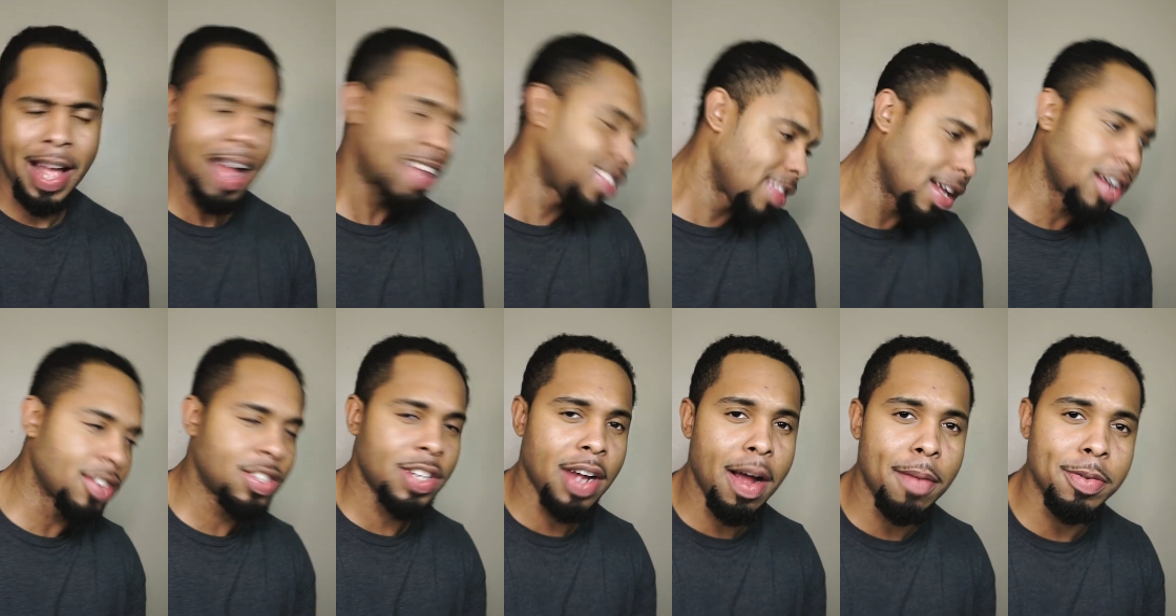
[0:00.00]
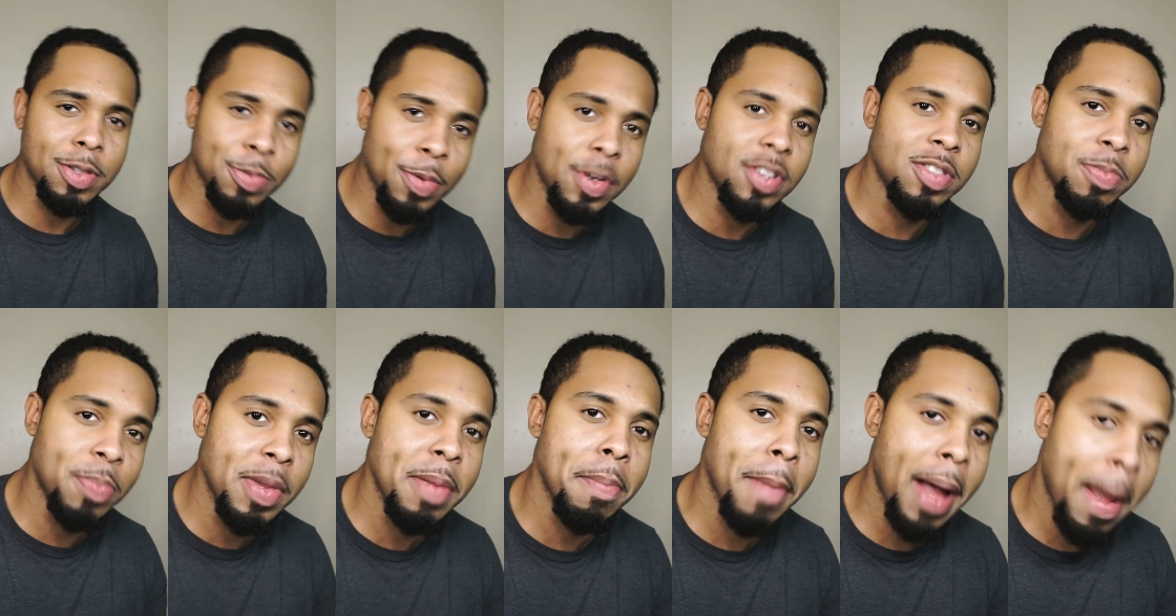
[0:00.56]
I thought y'all was supposed
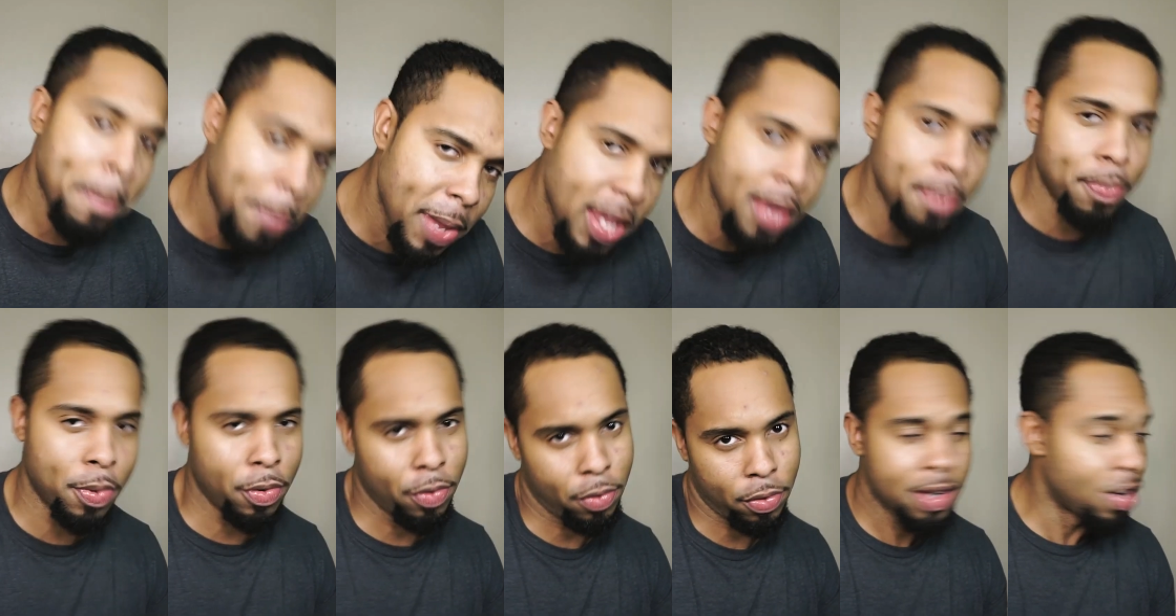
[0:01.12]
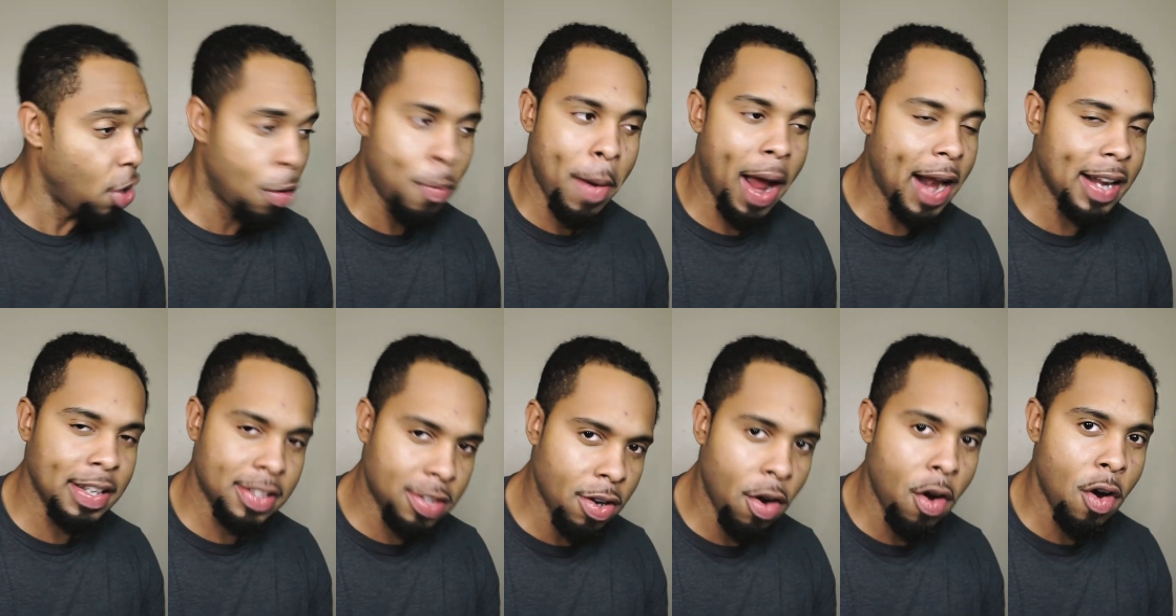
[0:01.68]
to be my people.
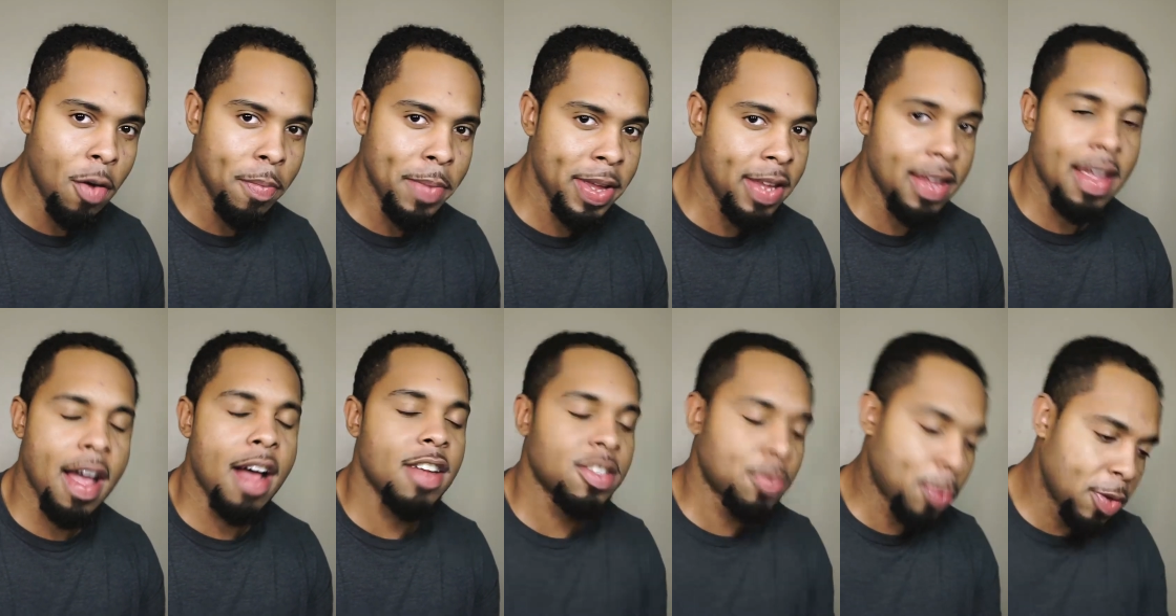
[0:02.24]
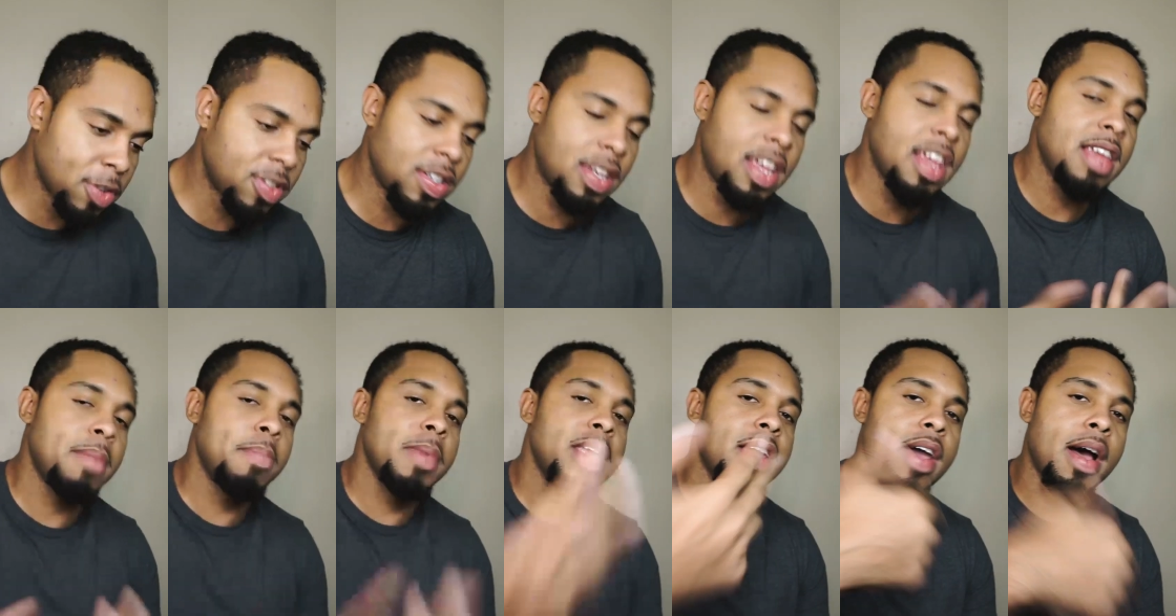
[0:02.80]
Nobody told me y'all supposed to
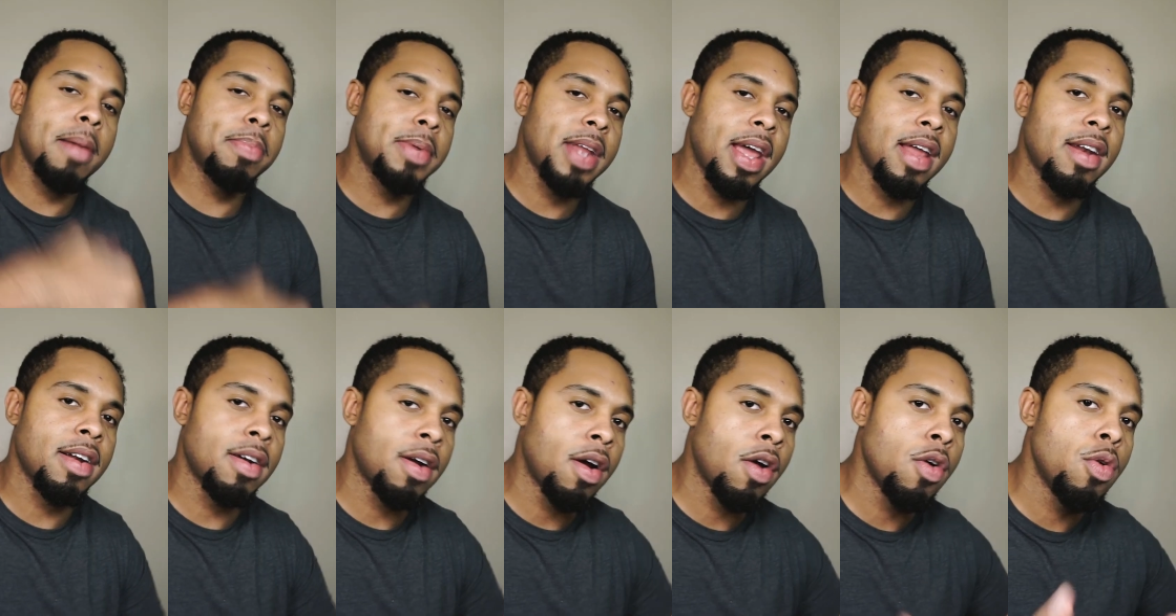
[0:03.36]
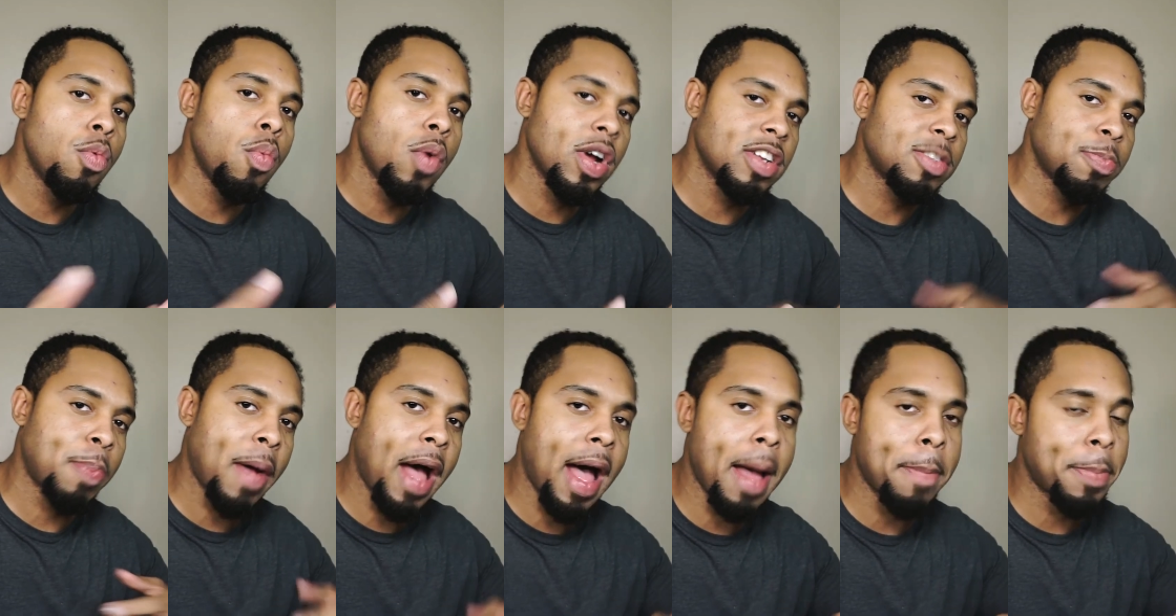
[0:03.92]
keep me updated on who was
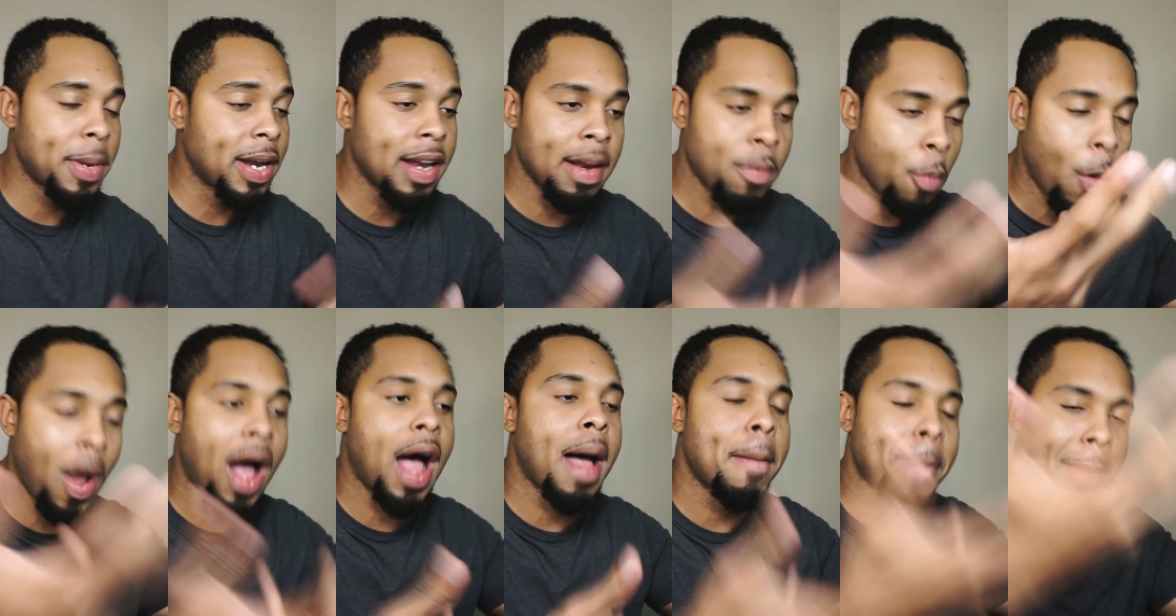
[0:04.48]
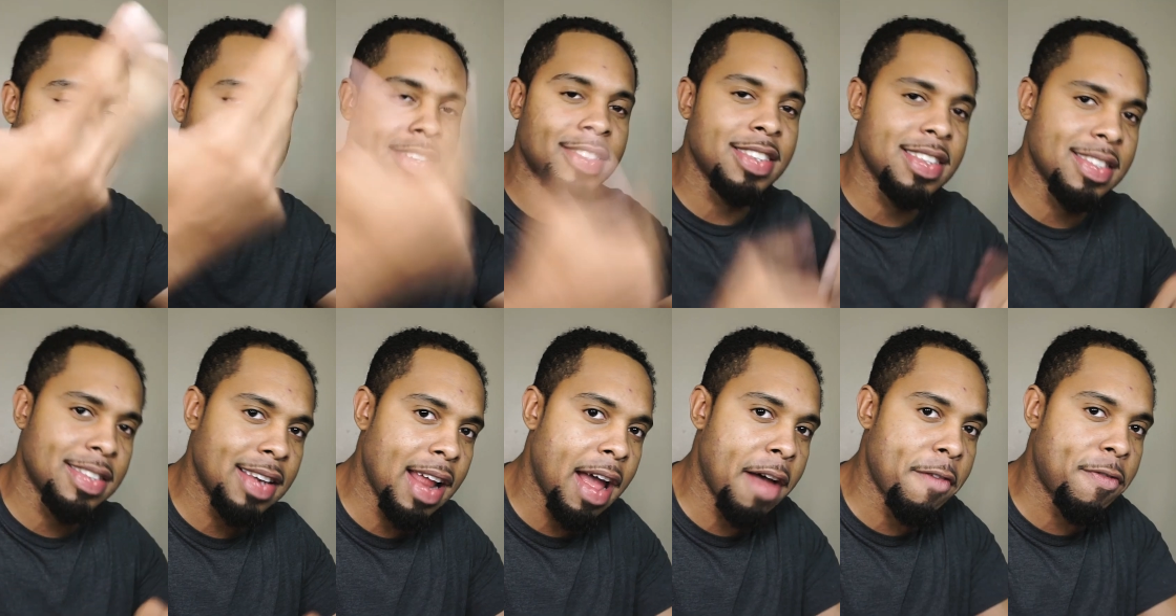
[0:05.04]
popping and why am I
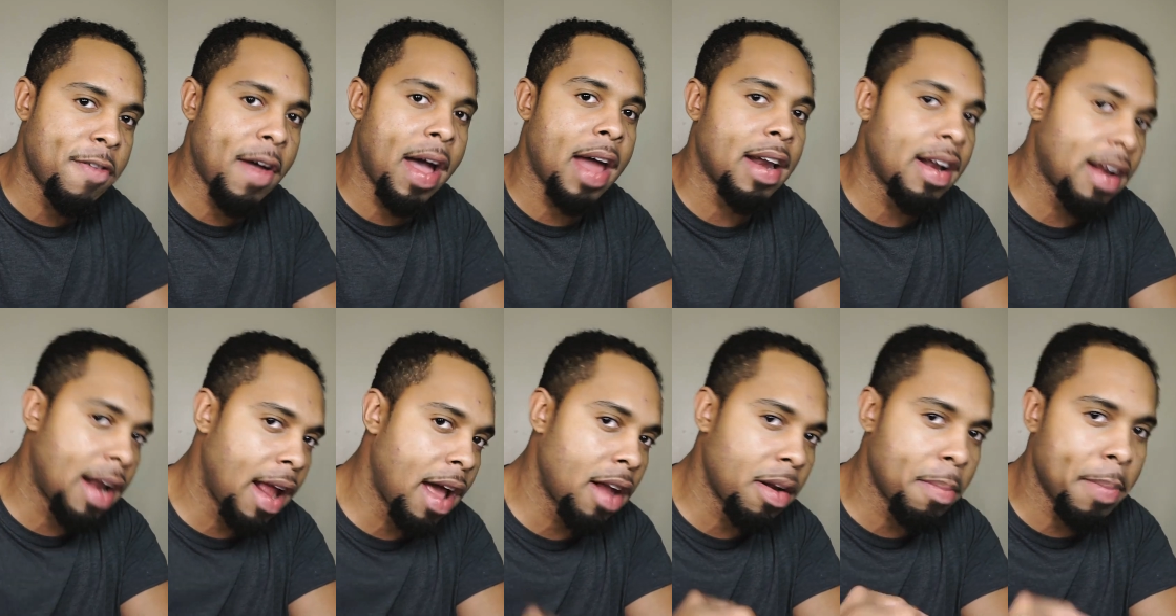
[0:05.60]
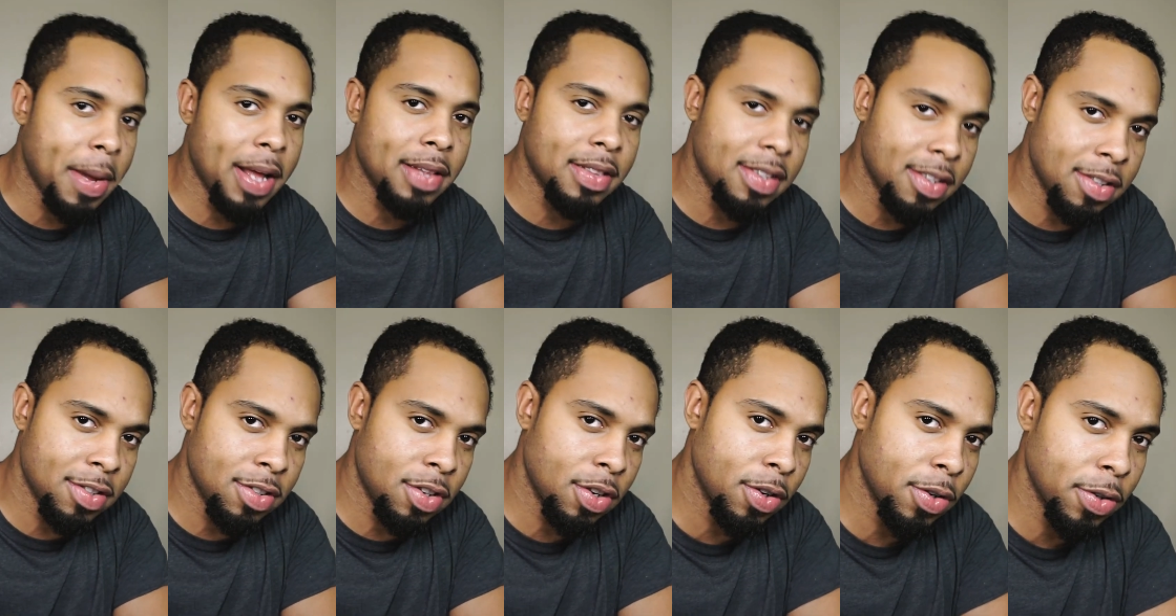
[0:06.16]
just now finding out about
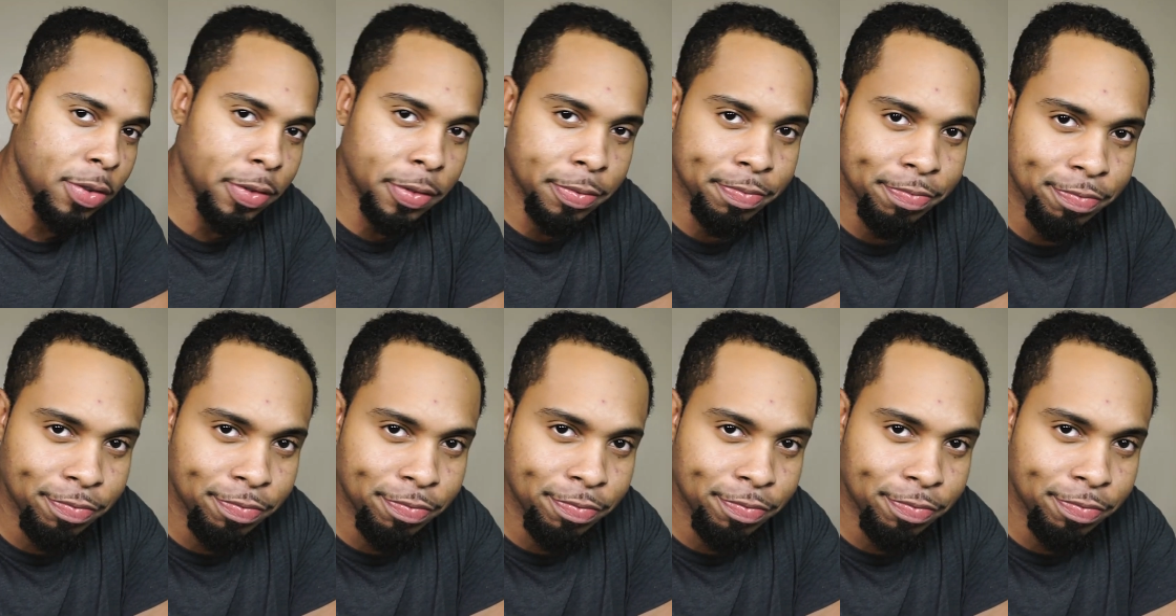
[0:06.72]
this dude?